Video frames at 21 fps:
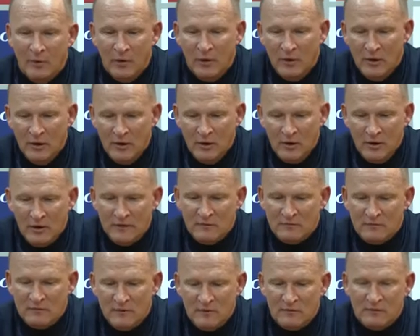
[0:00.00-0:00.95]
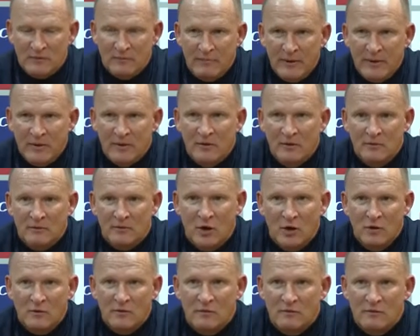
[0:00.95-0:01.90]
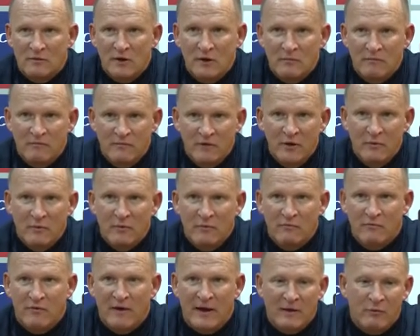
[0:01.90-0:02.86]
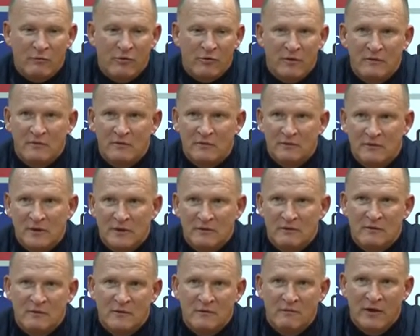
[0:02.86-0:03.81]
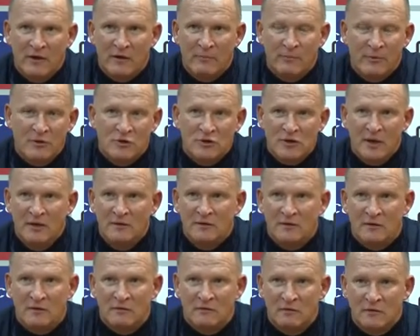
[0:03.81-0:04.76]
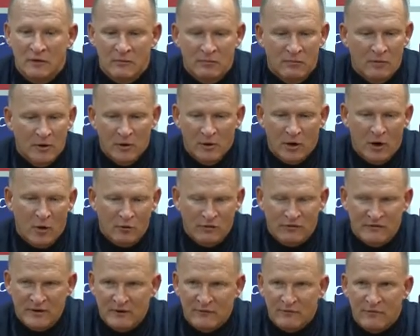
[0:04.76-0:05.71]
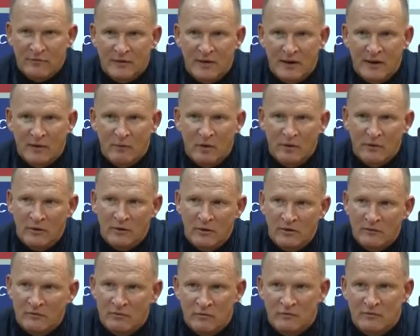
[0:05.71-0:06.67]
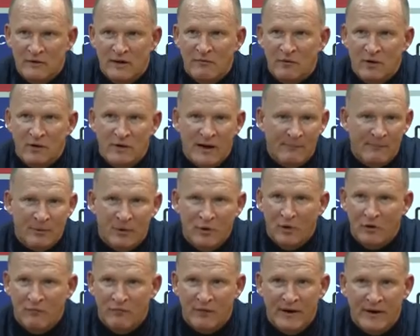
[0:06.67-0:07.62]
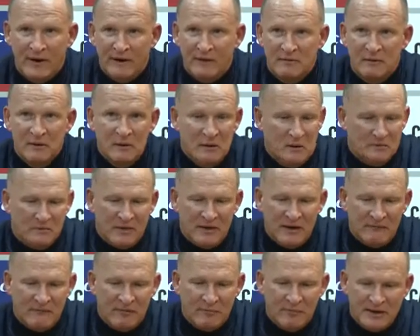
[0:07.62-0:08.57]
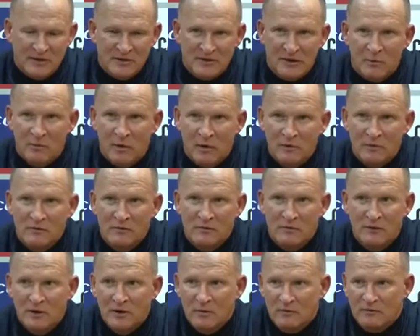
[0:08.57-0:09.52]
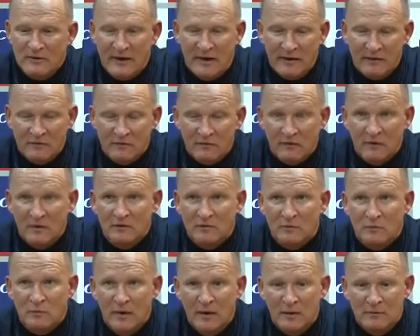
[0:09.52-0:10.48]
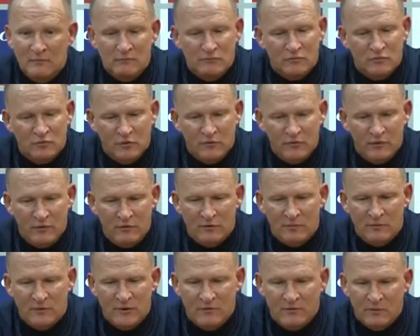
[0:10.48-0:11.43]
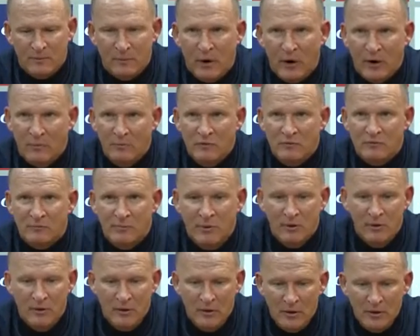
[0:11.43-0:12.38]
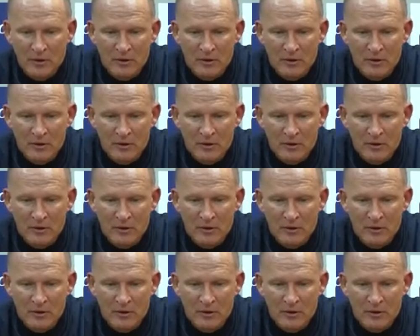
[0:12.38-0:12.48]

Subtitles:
but it's a bigger, longer term view of how things need to develop and change at this club. Always said from day one that this was never going to happen overnight. Didn't have a magic wand. Started the season well, suffered some disappointments, but